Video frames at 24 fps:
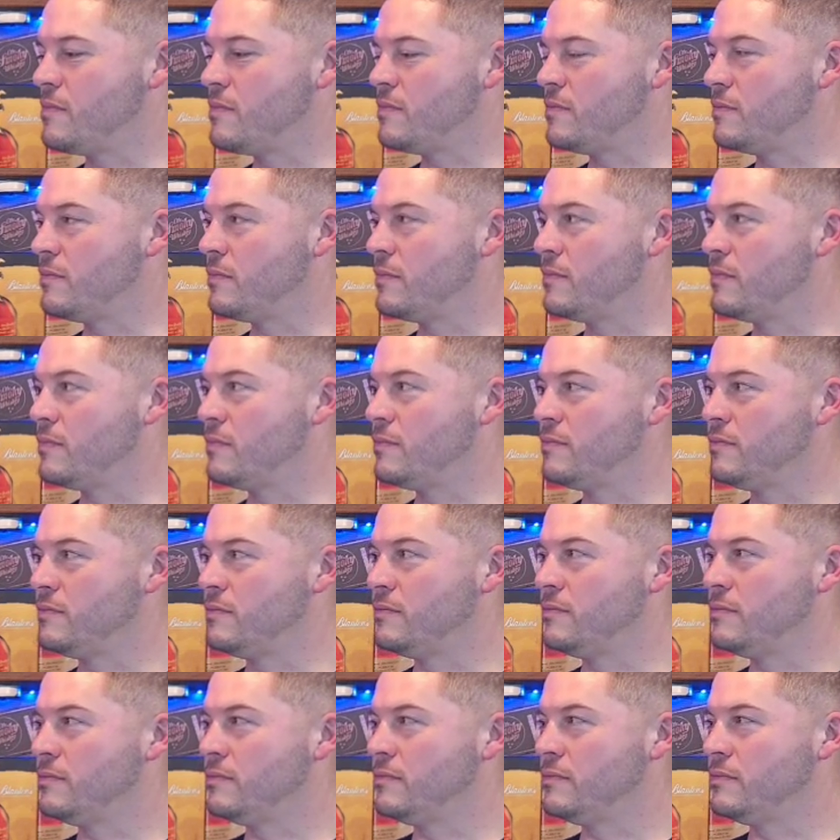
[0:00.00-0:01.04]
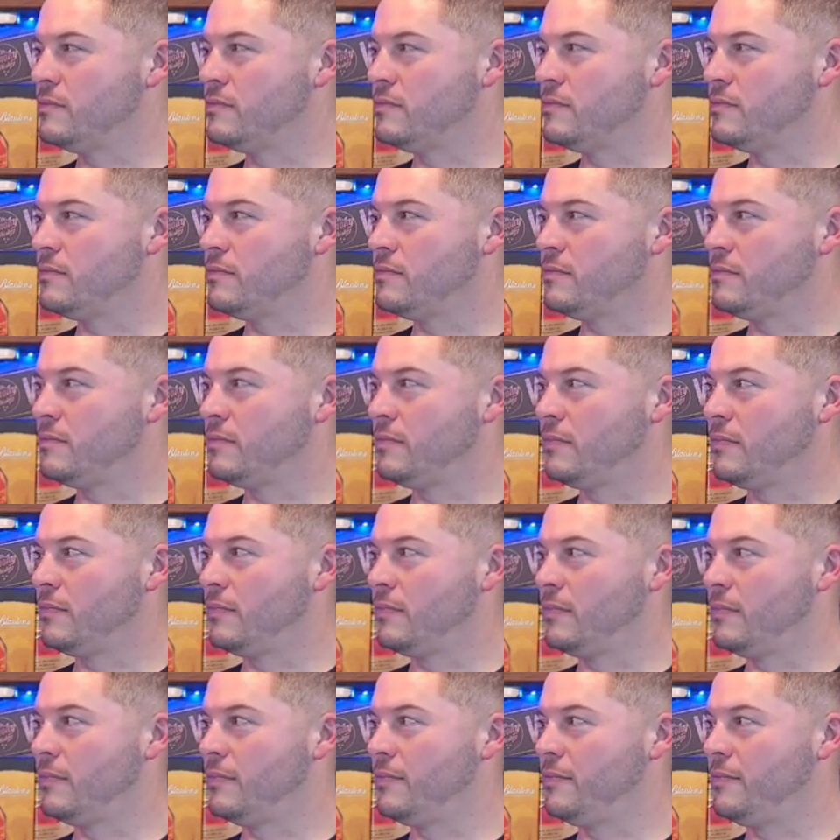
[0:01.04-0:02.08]

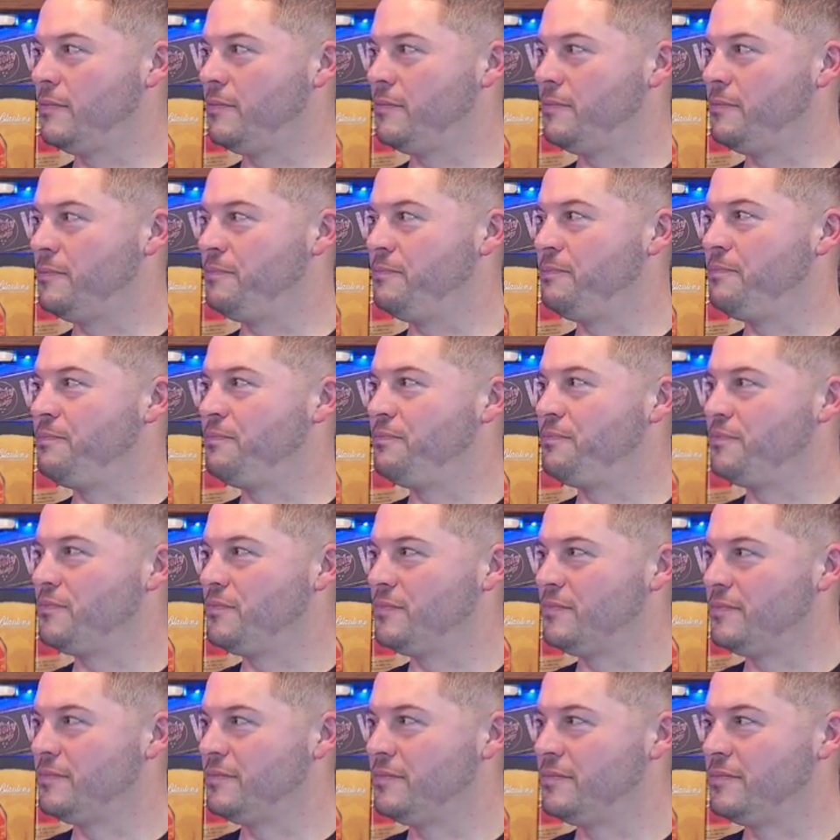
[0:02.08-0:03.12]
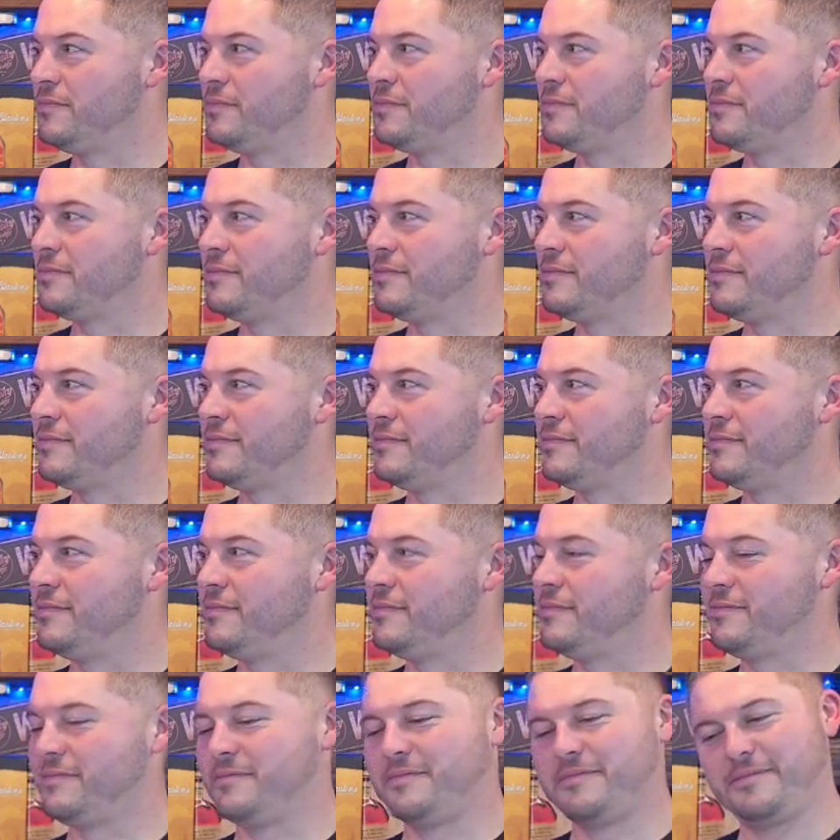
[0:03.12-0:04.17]

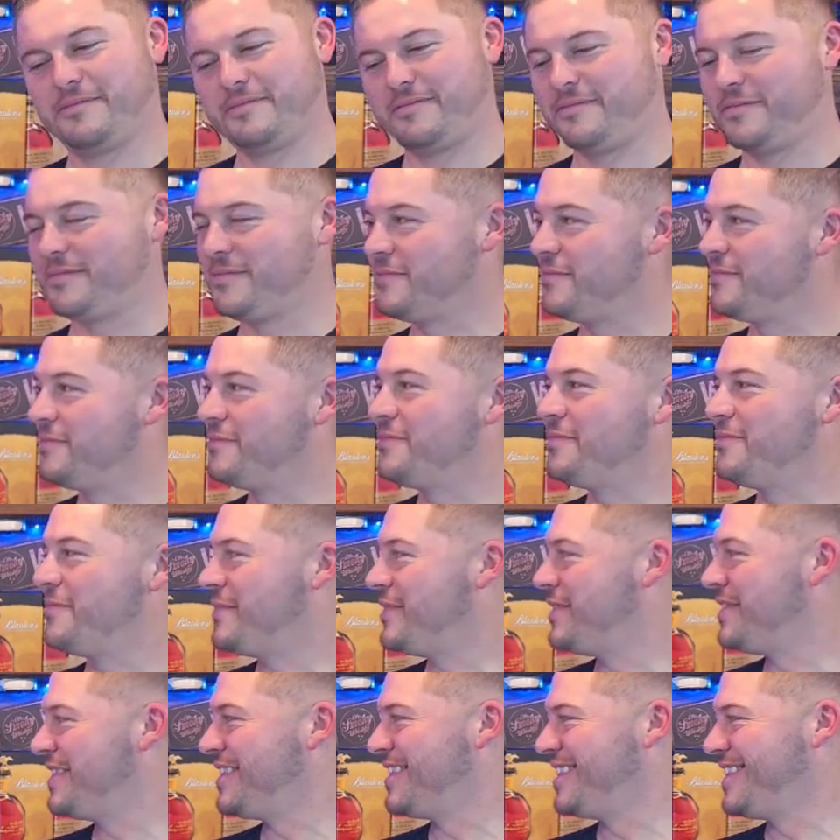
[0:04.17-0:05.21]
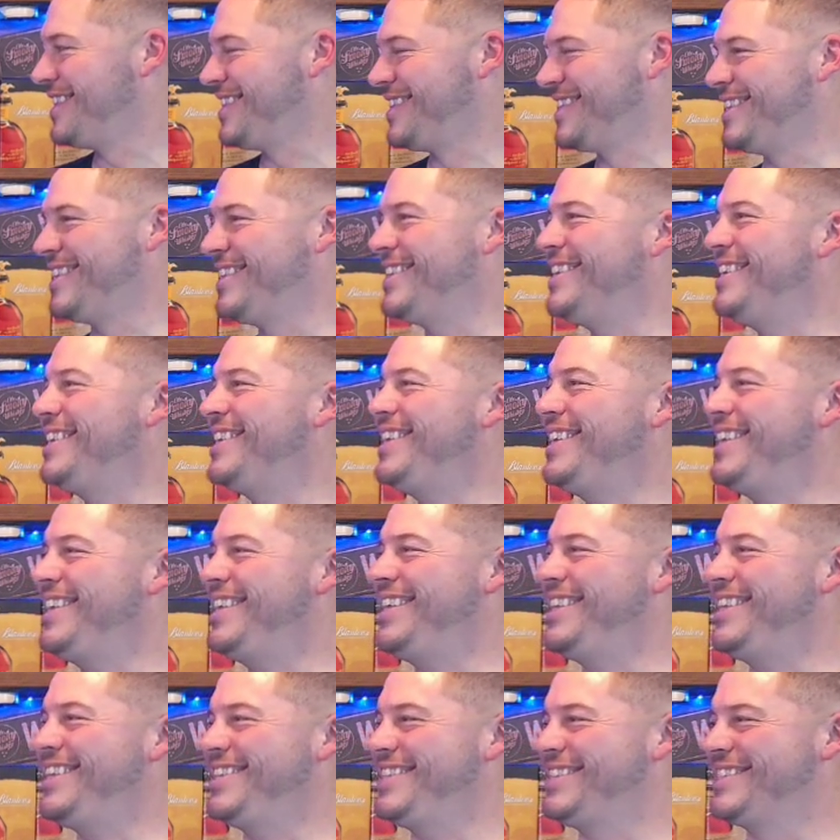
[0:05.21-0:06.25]

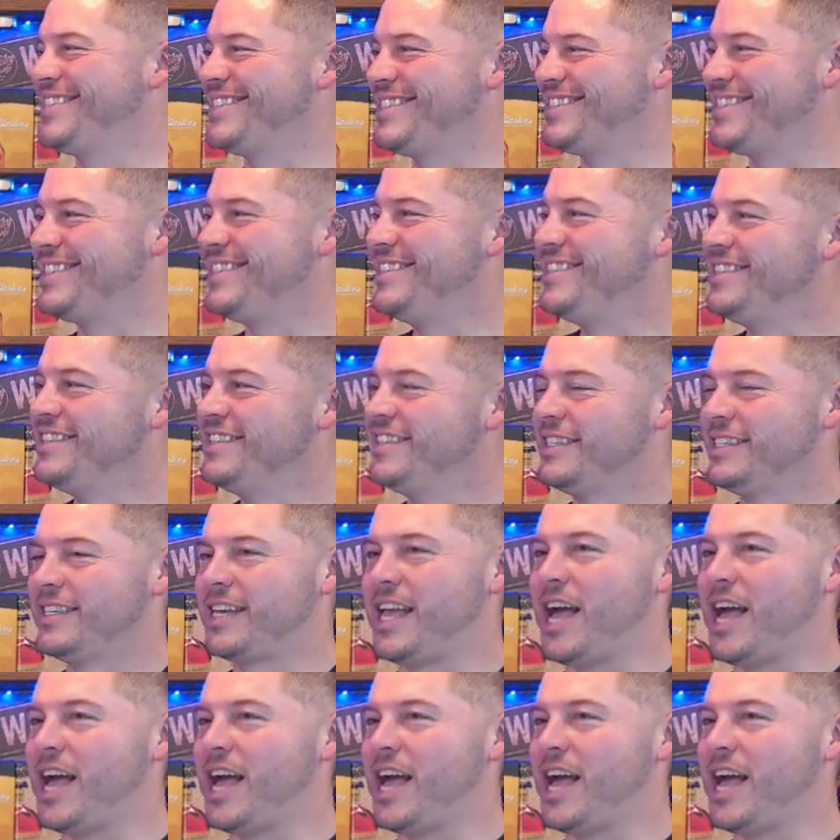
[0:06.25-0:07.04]
No words are spoken by the person on screen.